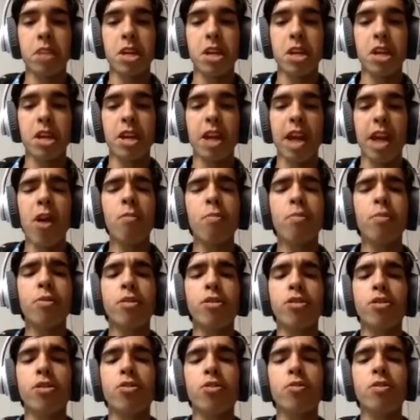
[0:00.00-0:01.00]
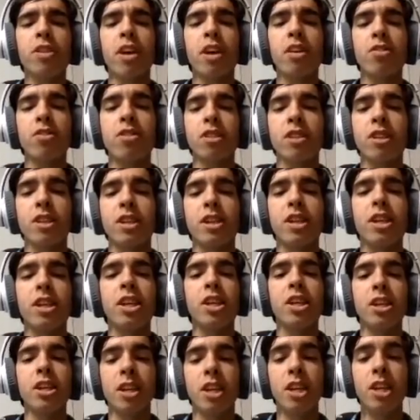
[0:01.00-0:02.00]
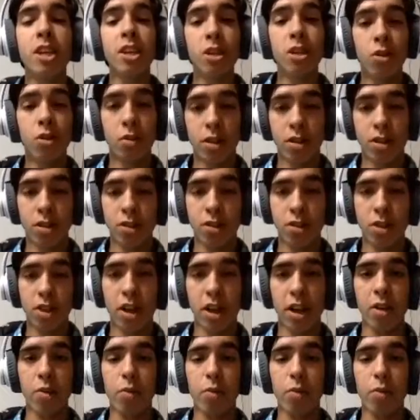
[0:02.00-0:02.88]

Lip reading: It outputs 2,000 heat units a tick.